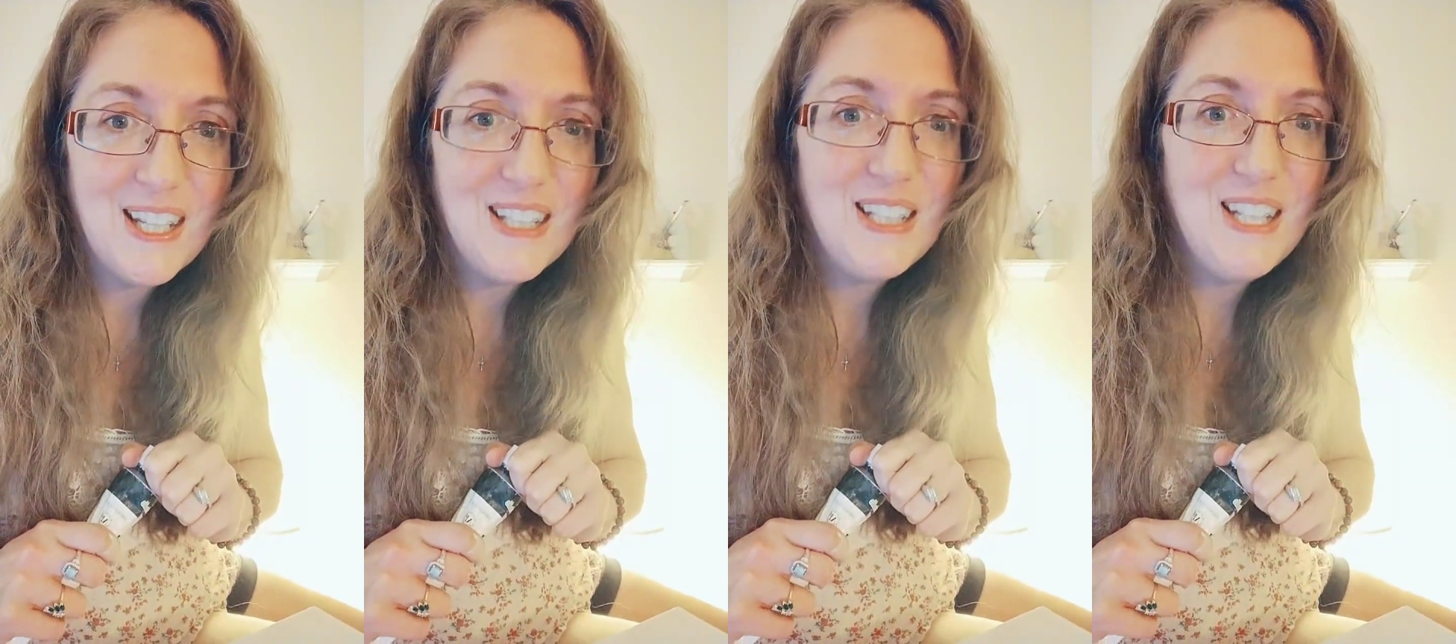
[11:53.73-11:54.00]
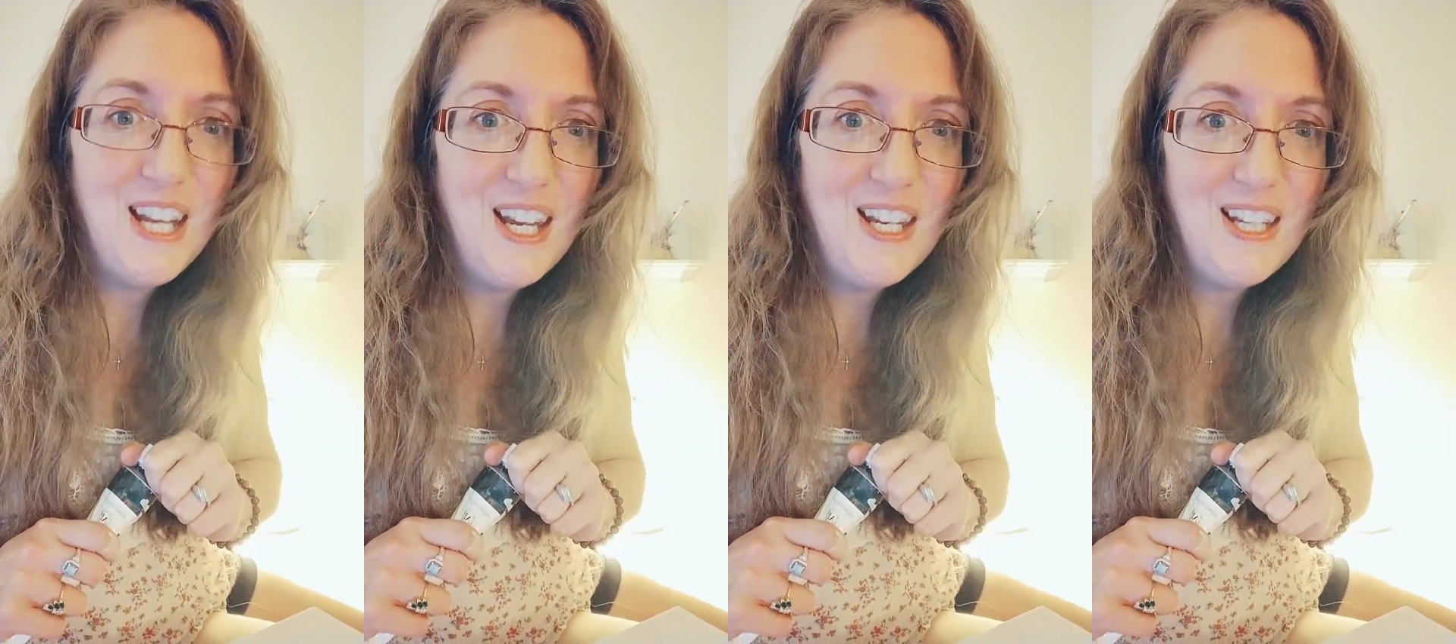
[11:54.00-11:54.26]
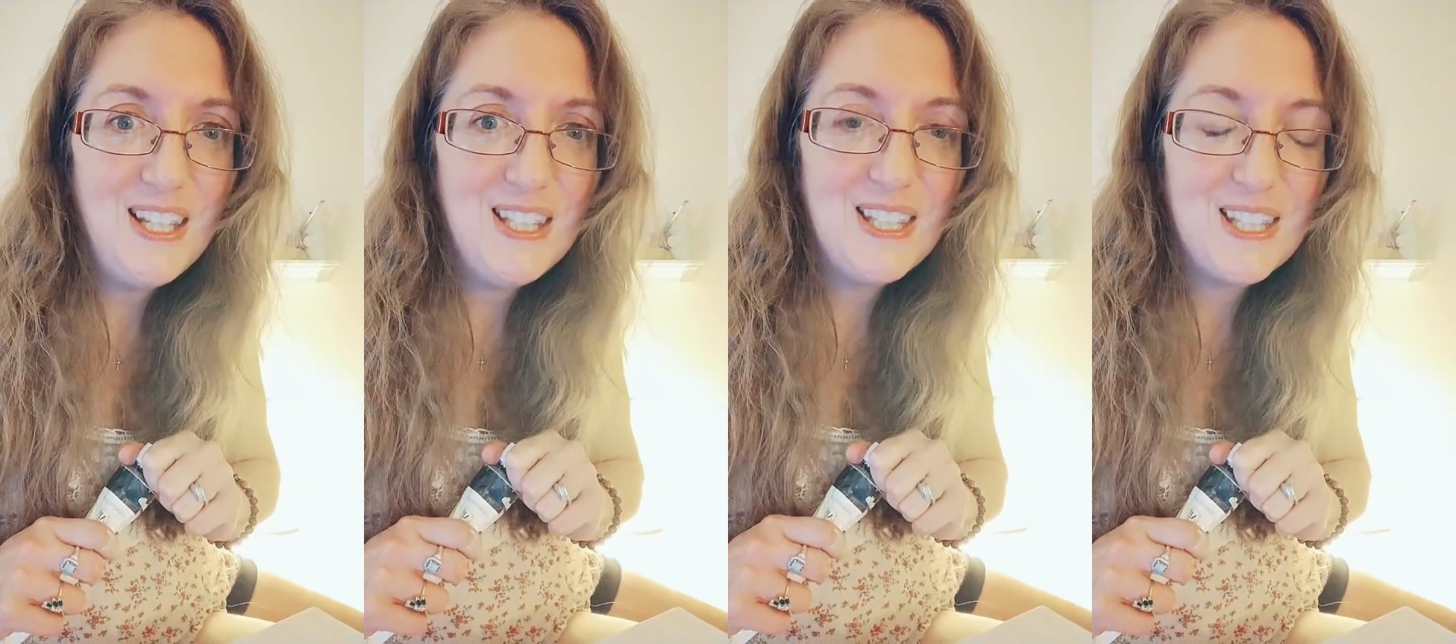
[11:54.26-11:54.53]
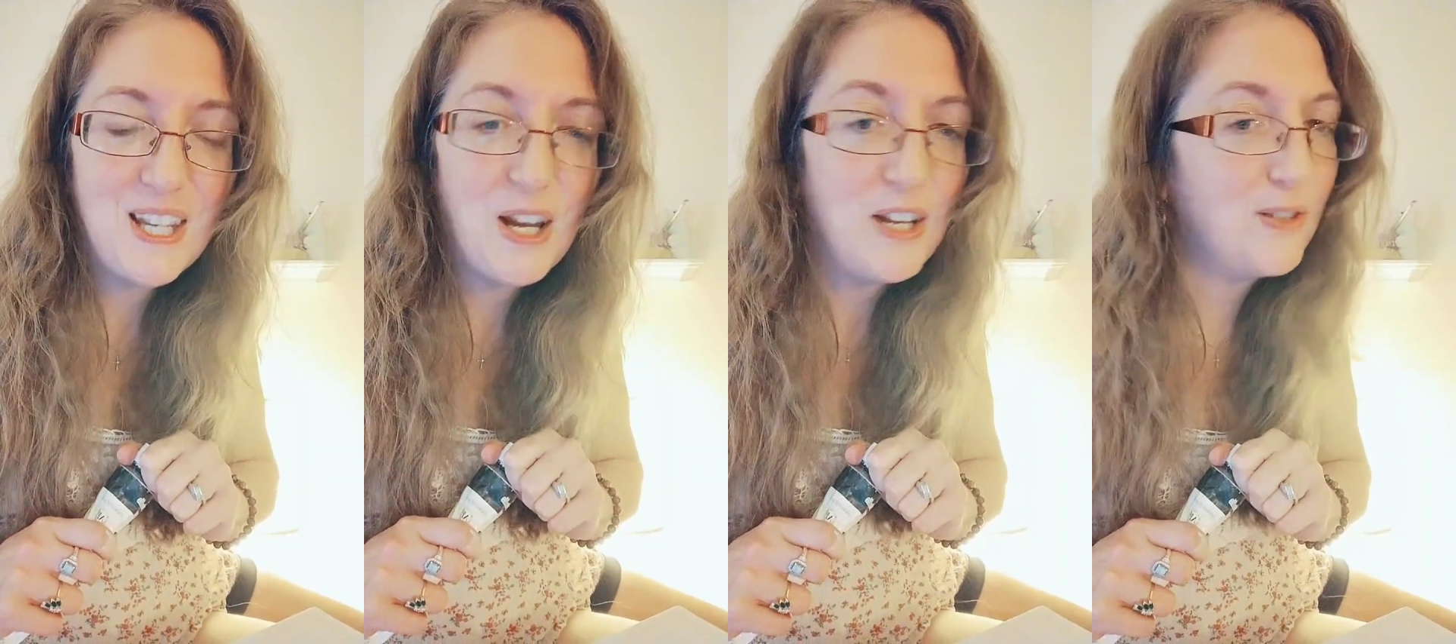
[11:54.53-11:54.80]
Yes,
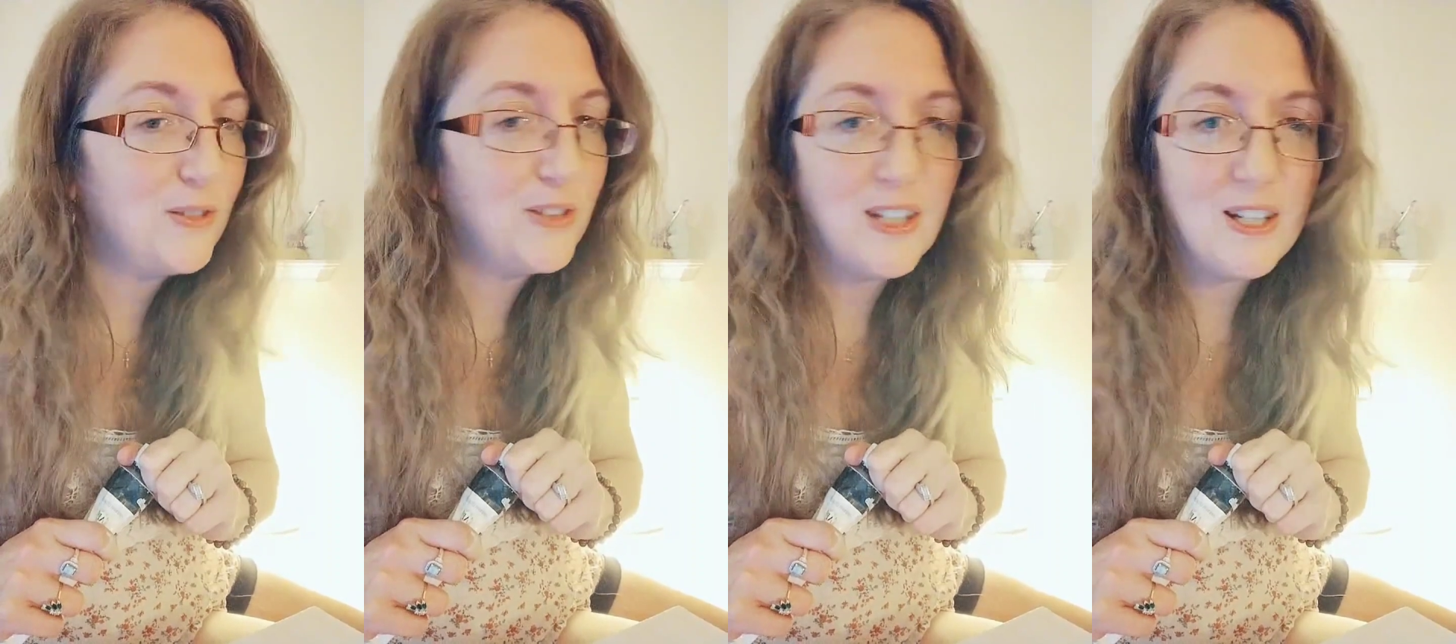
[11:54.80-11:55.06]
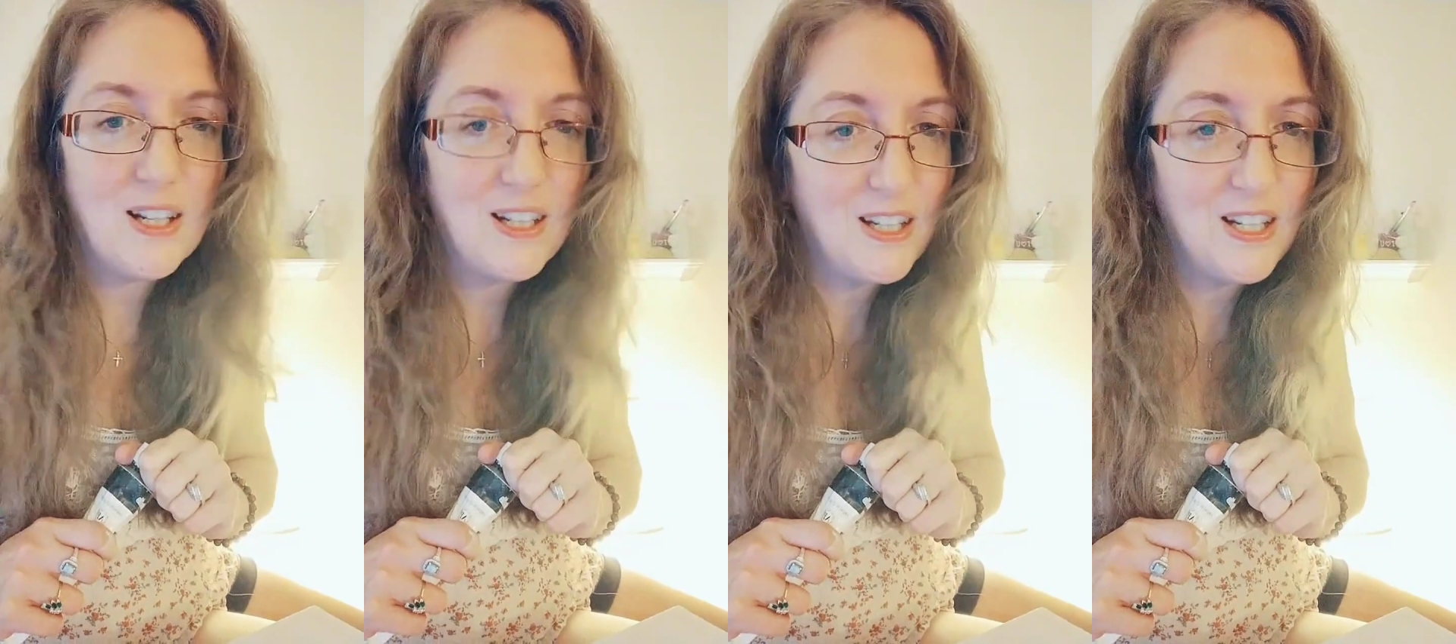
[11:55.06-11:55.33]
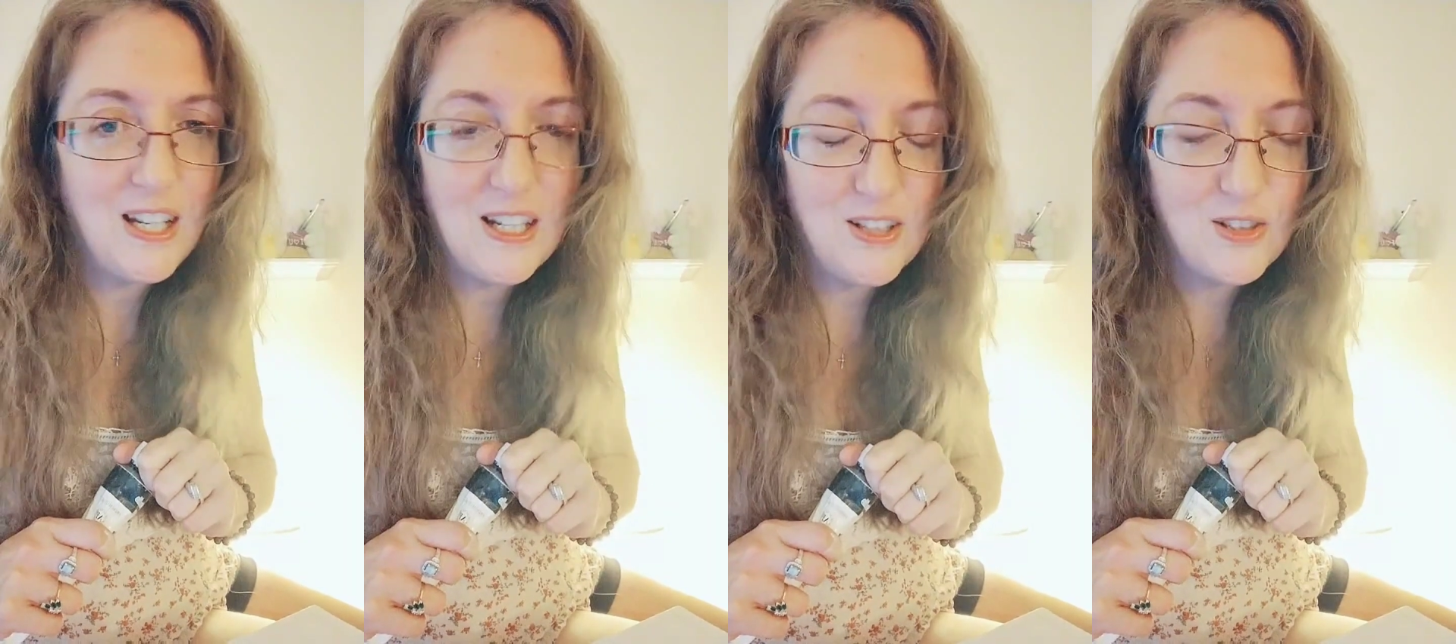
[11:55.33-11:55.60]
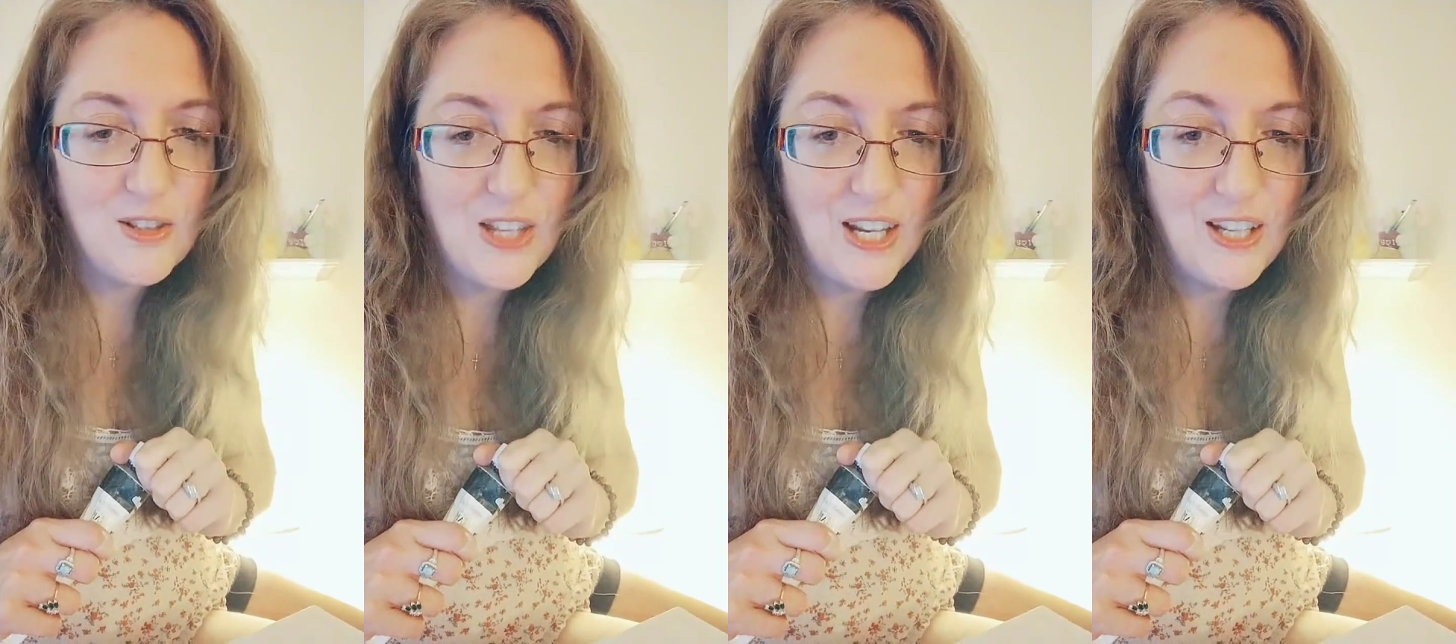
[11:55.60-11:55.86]
I don't think I could
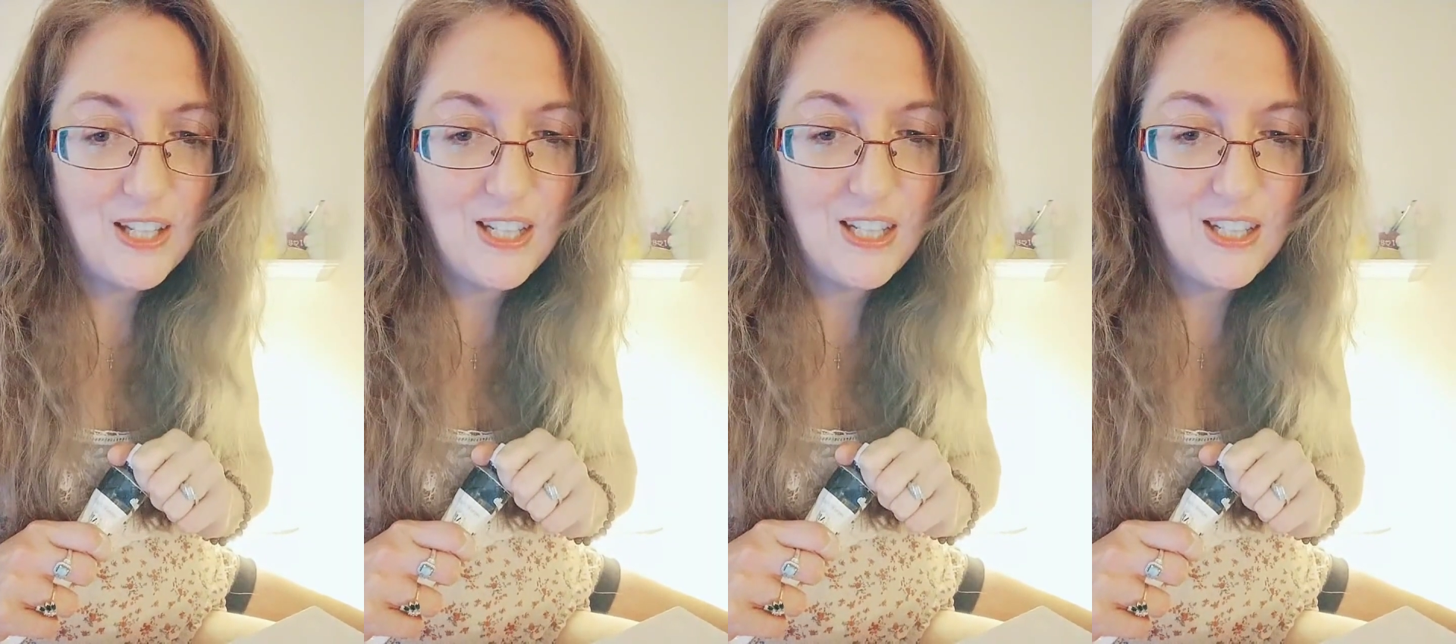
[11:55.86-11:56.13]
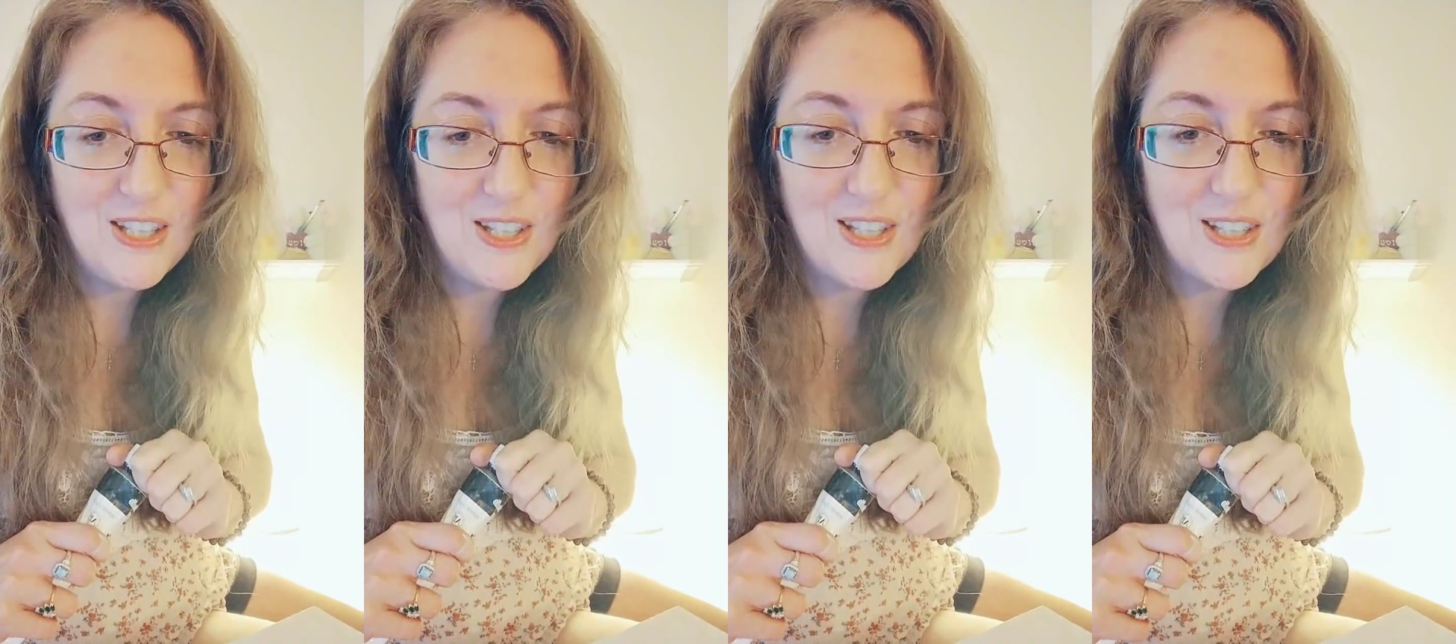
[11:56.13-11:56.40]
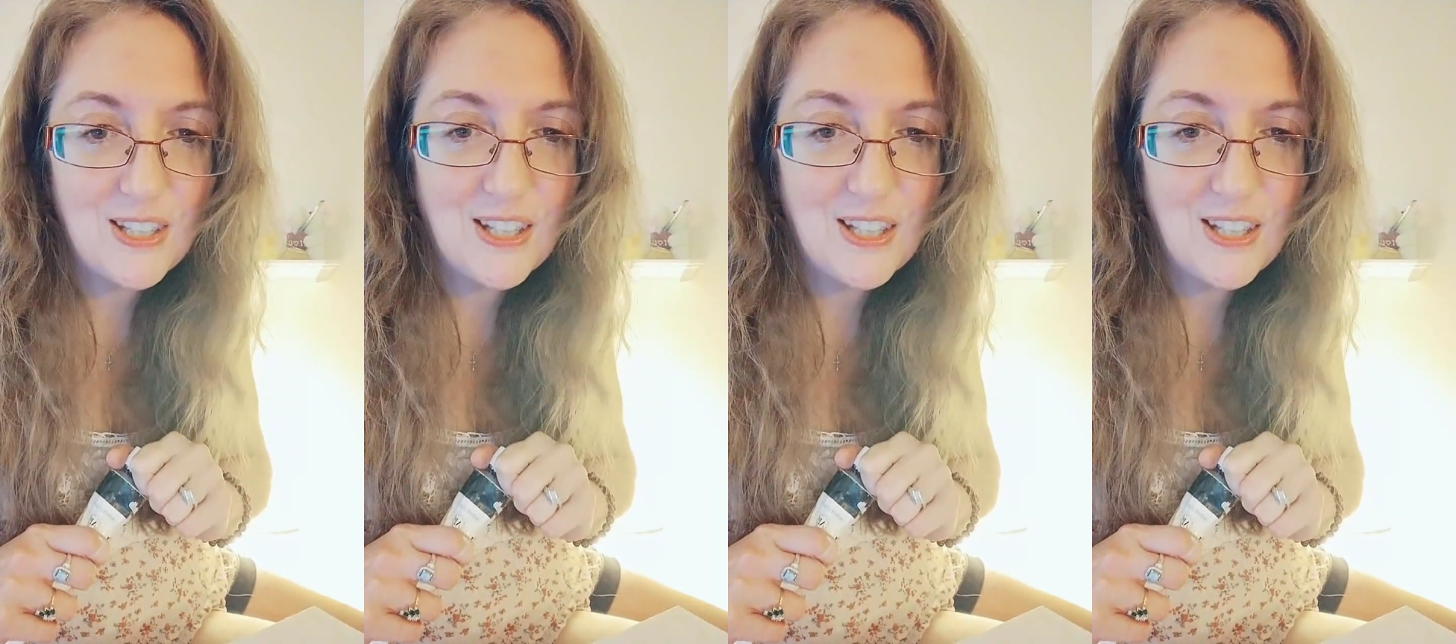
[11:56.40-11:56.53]
handle that heat.